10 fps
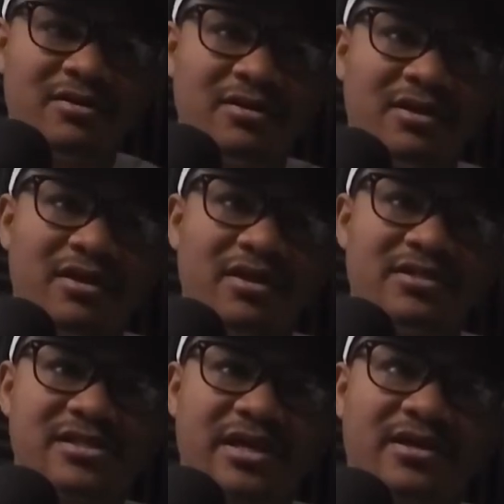It's
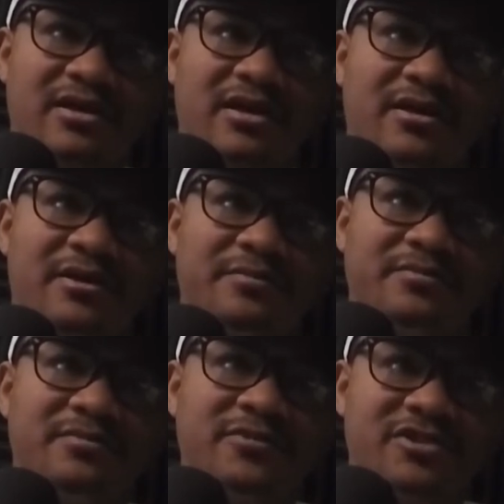like
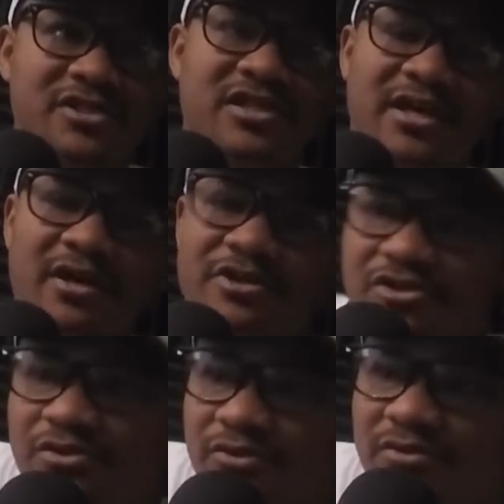it's just like a
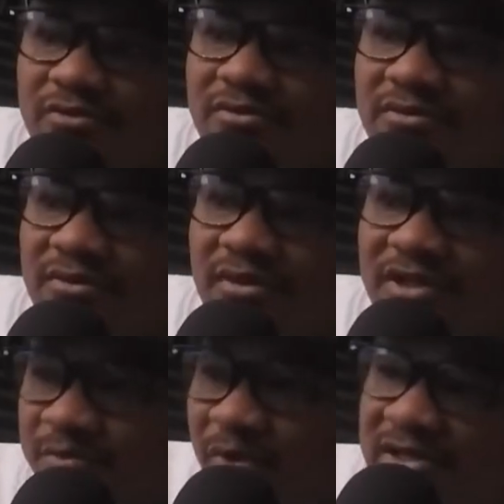dude
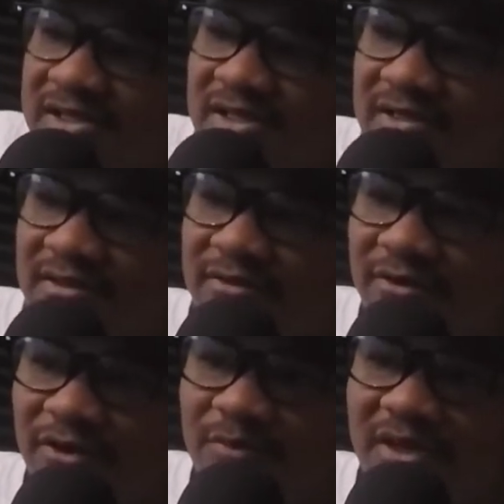expressing, you know what
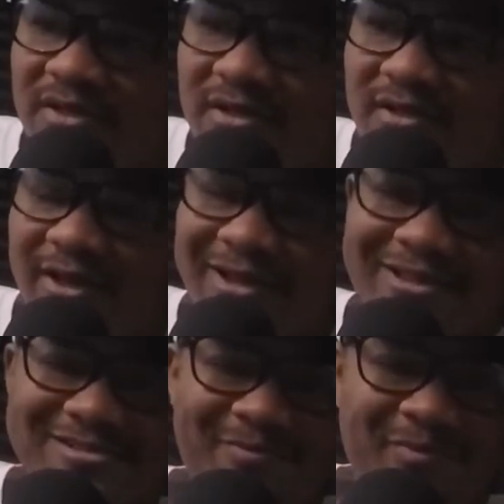I mean? Like
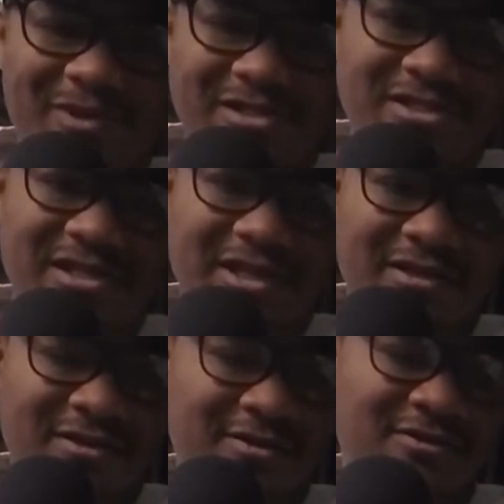he's just like
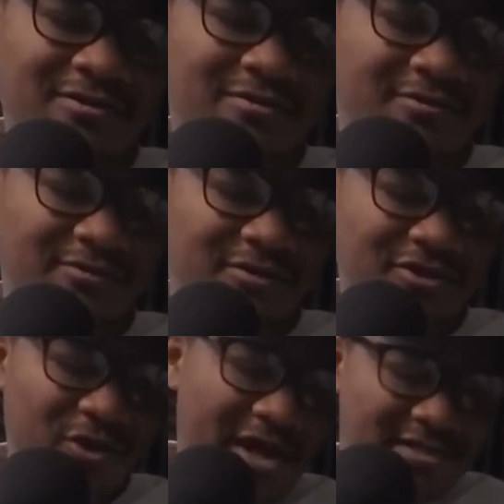
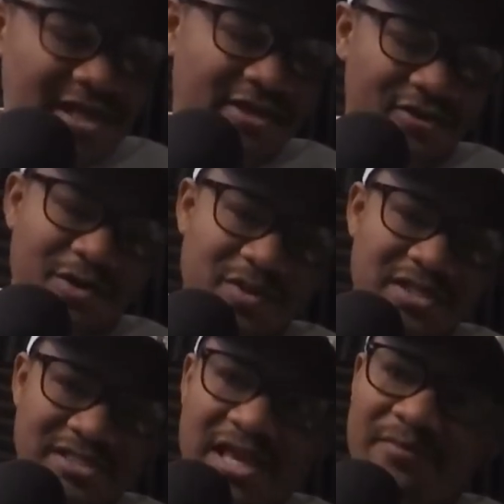USA, you know what I mean? The
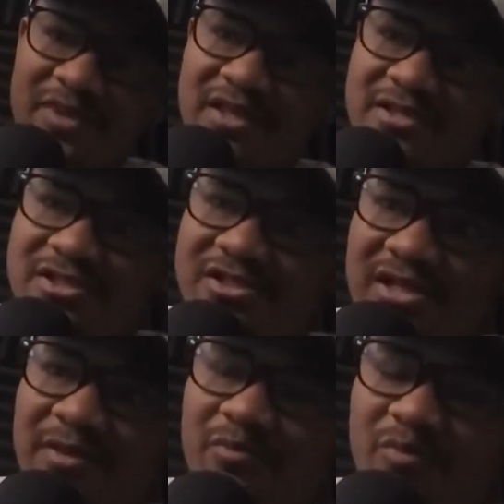same thing. He's just like
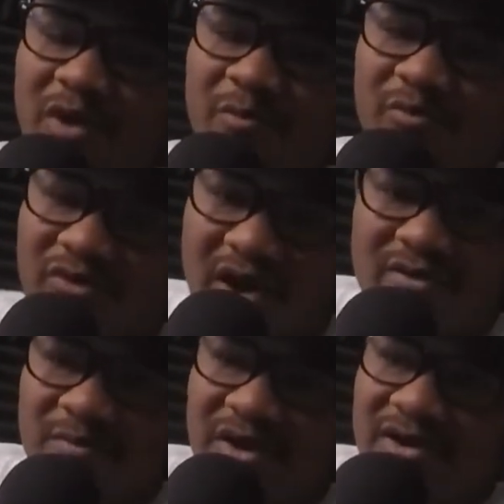a proud
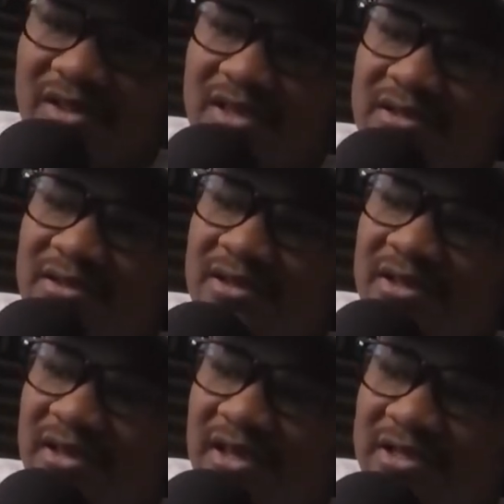American
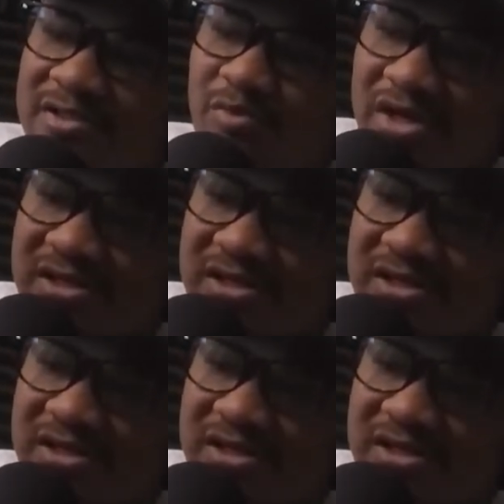expressing